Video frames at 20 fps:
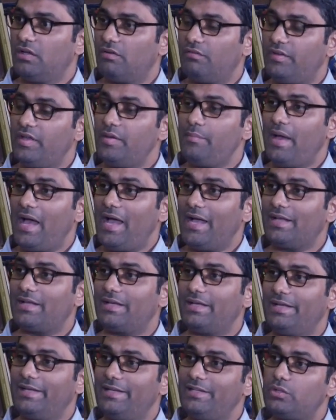way
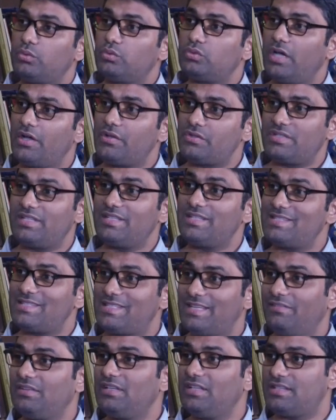back in
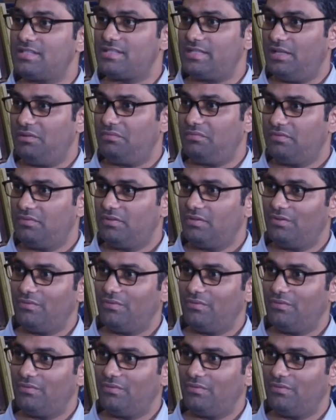2007 itself.